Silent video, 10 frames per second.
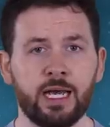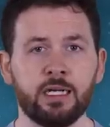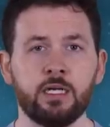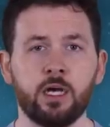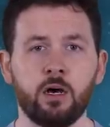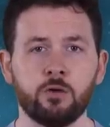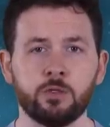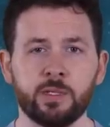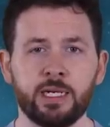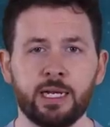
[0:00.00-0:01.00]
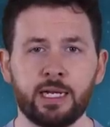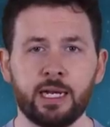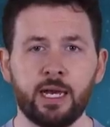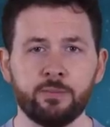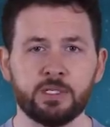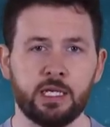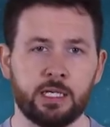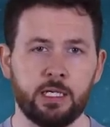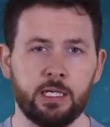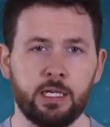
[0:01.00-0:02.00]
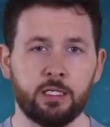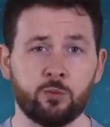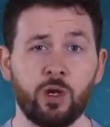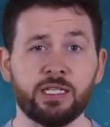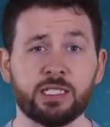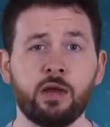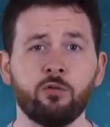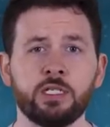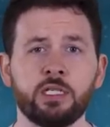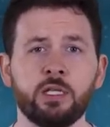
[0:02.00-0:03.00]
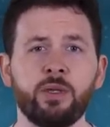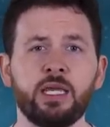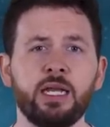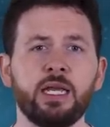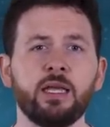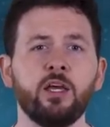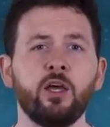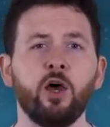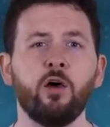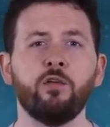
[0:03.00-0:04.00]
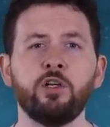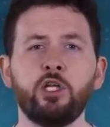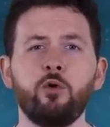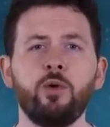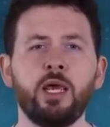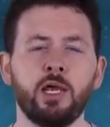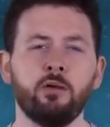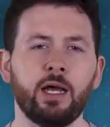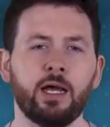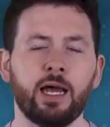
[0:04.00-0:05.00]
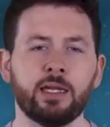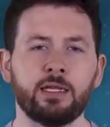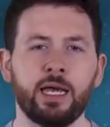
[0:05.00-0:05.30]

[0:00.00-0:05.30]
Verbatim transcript: and a Nagelsmann-led Leipzig, as well as heralding the beginning of a new era at the